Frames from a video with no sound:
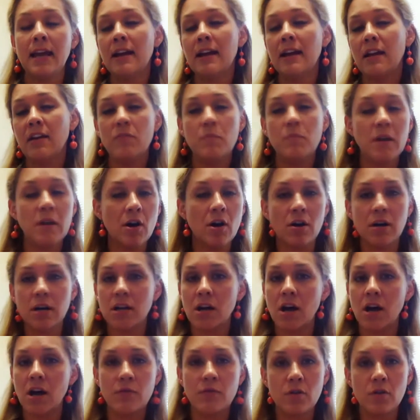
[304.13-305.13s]
can't have been
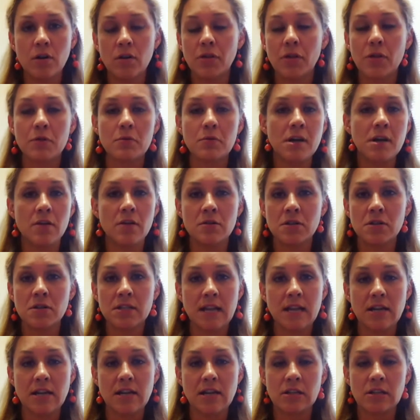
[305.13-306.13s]
already covered on three other
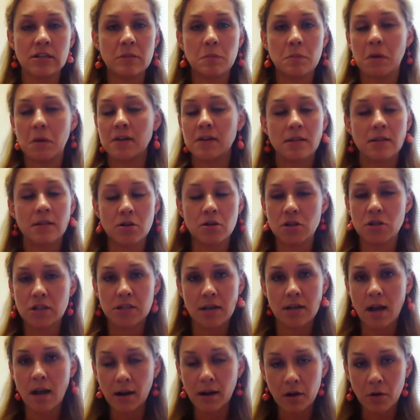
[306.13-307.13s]
stations because they're
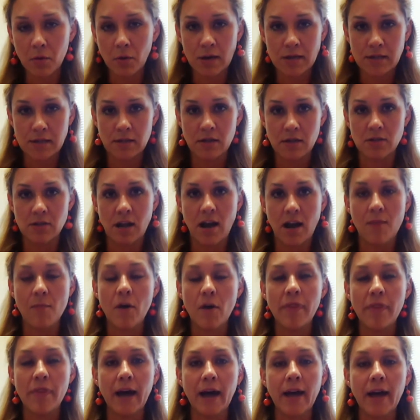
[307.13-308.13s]
just not going to waste their
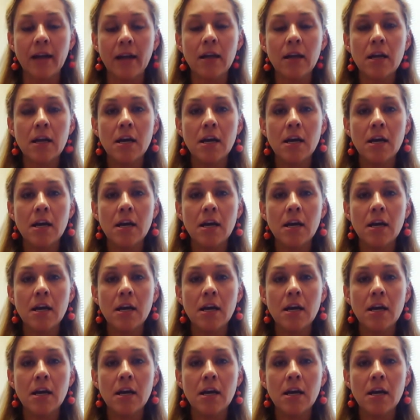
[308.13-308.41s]
time on that.